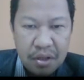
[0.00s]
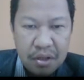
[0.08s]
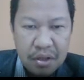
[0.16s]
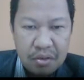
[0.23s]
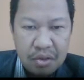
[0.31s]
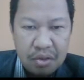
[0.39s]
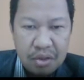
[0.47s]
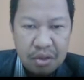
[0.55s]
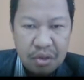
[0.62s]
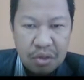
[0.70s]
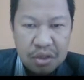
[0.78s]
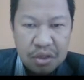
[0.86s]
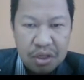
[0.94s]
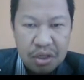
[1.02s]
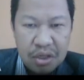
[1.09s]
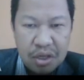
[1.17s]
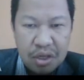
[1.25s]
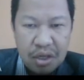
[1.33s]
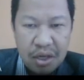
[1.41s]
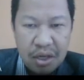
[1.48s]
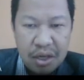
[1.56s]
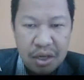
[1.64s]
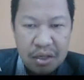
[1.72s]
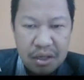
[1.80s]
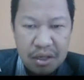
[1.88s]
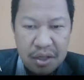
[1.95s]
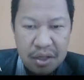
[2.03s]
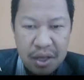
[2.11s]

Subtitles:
into the equation, and it